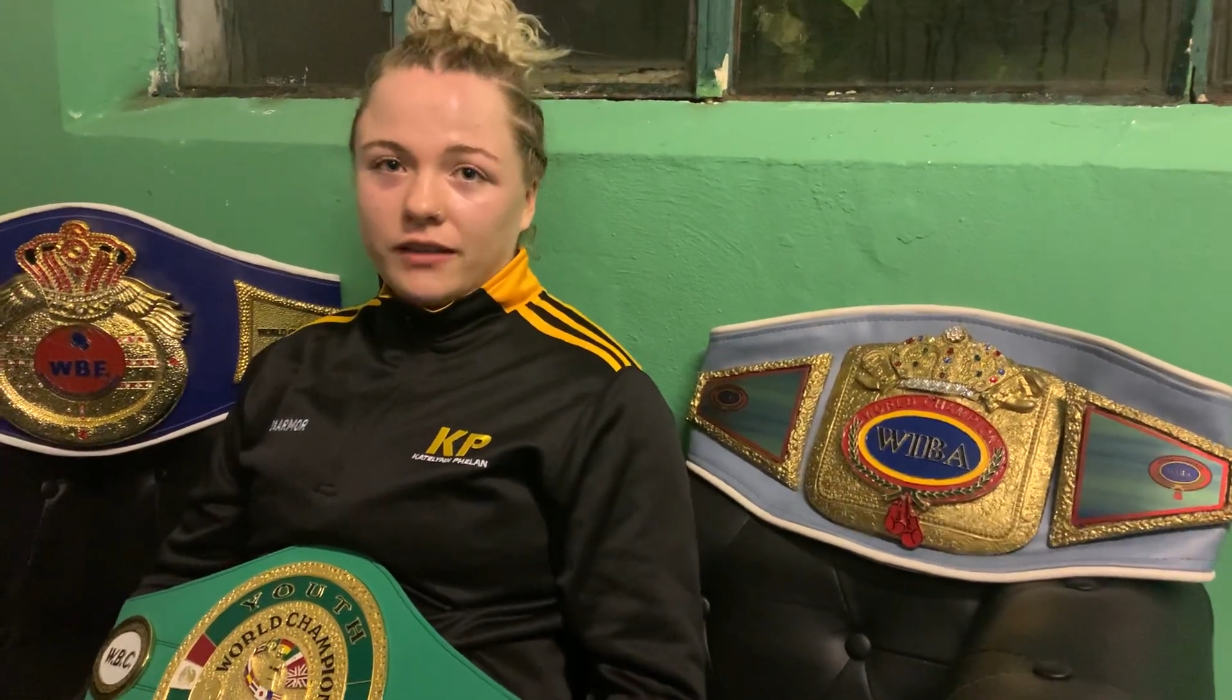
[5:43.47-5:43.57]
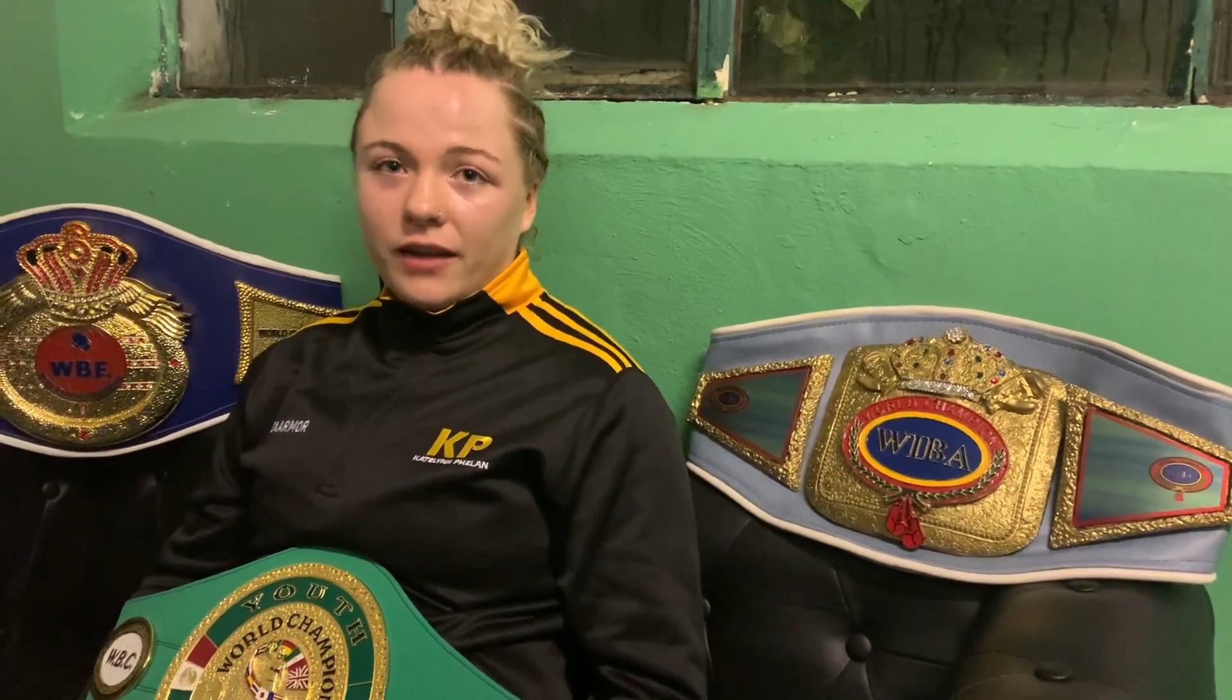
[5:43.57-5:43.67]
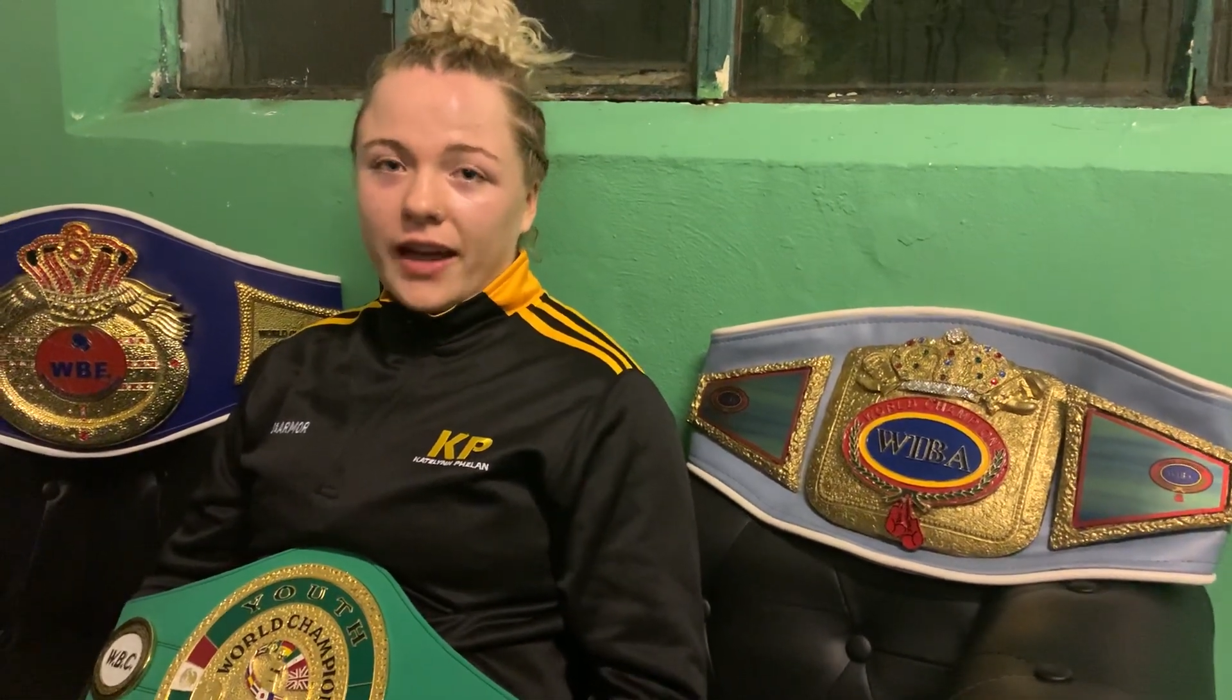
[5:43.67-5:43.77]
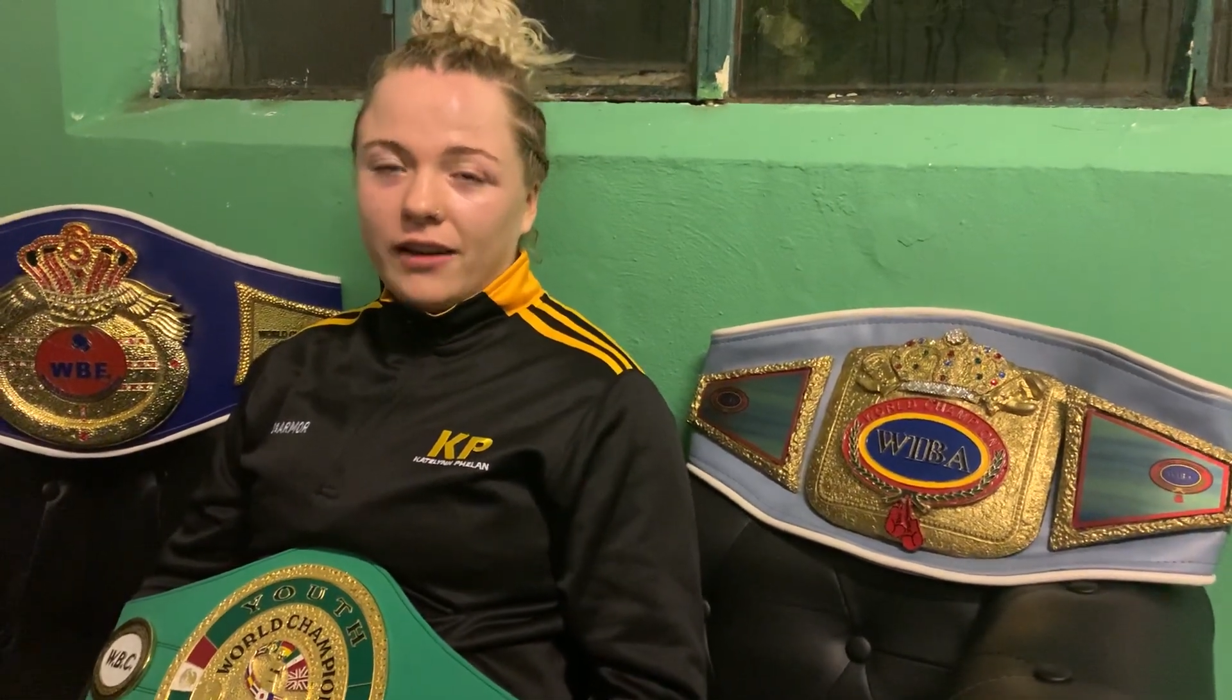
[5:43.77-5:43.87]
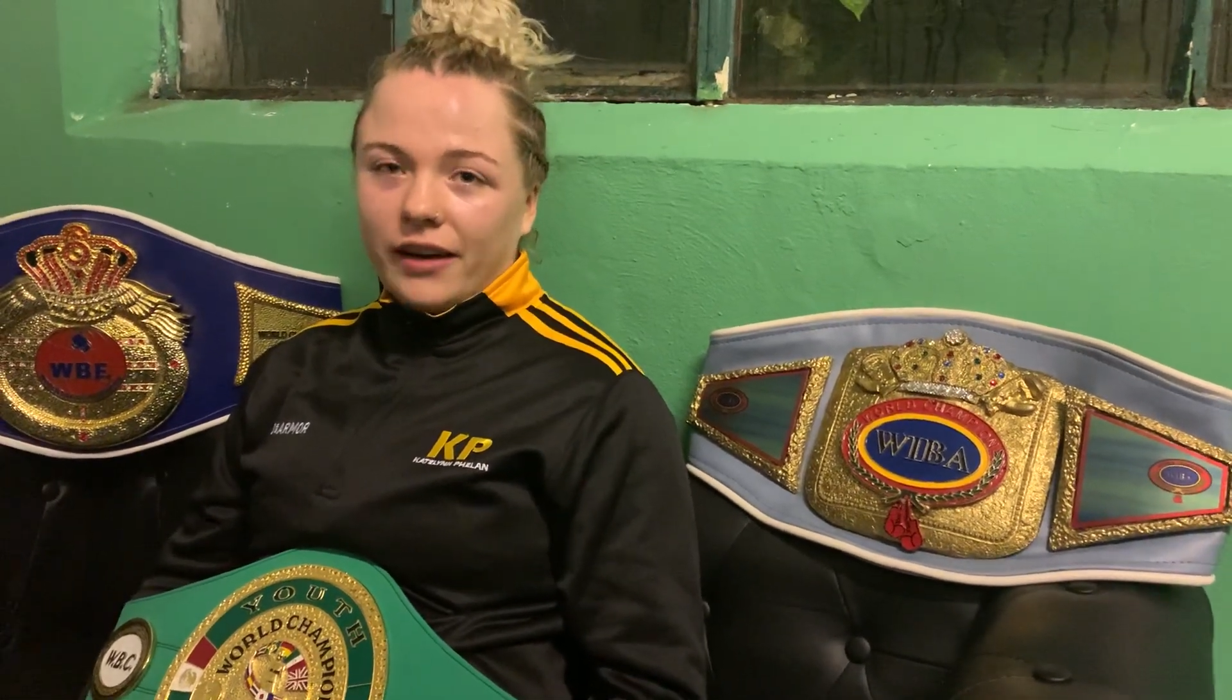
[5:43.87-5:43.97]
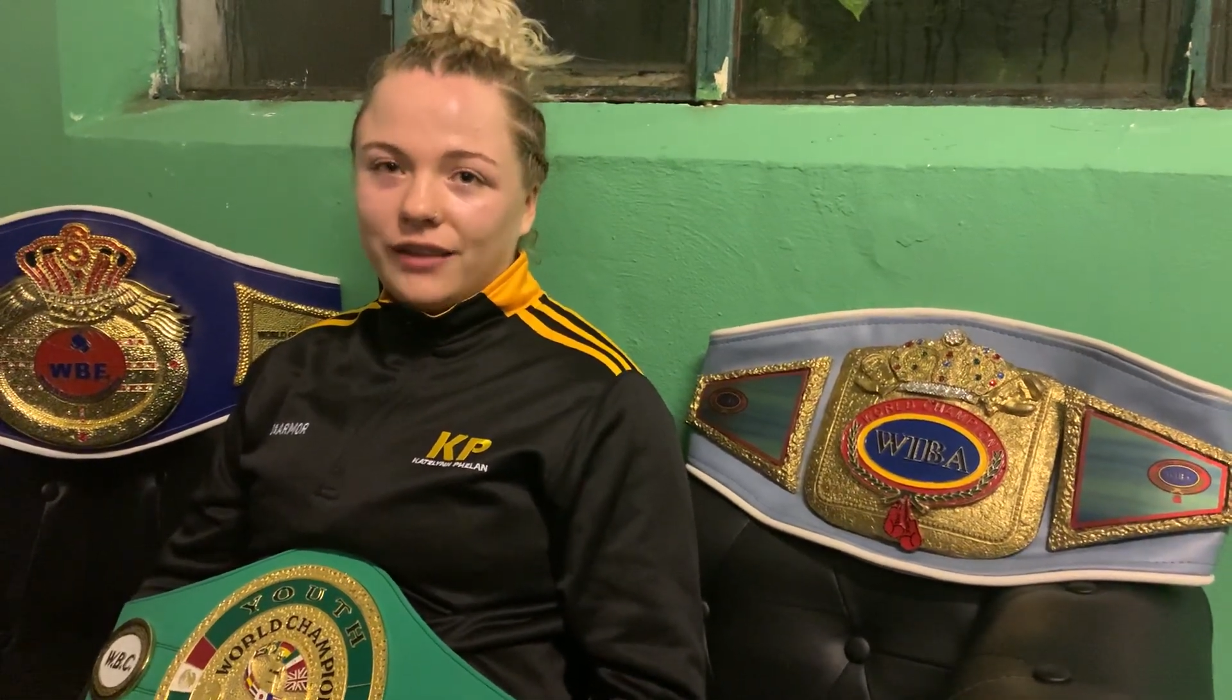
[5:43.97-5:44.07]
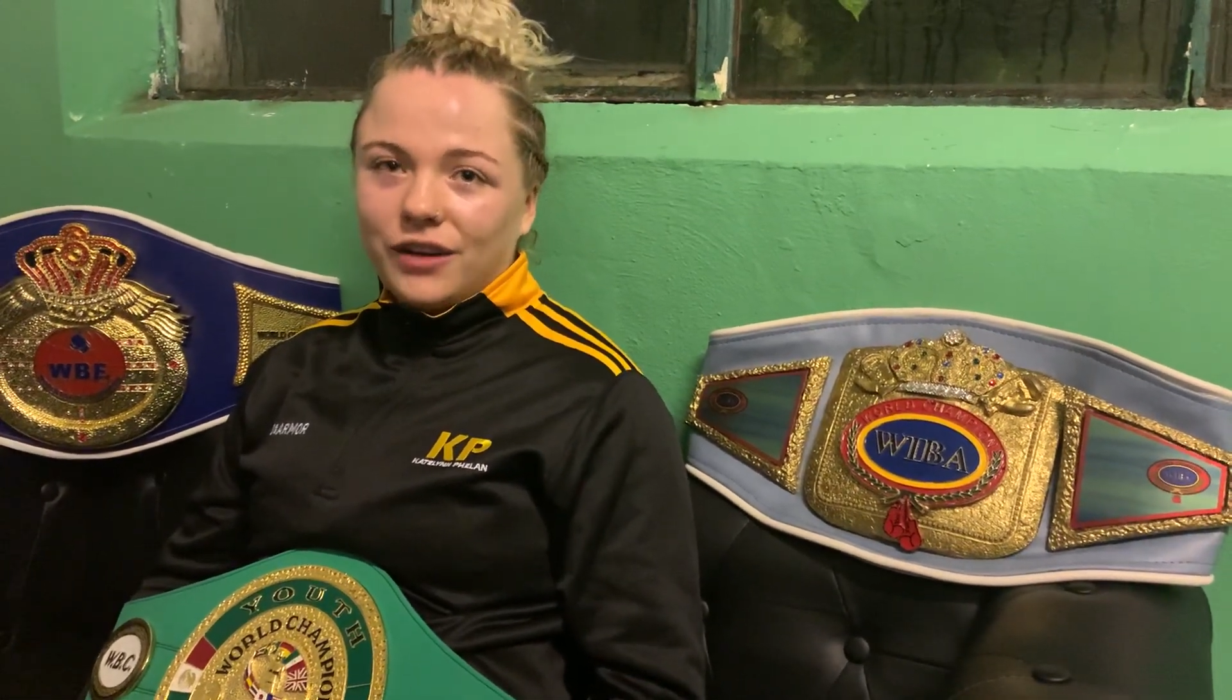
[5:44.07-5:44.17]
headline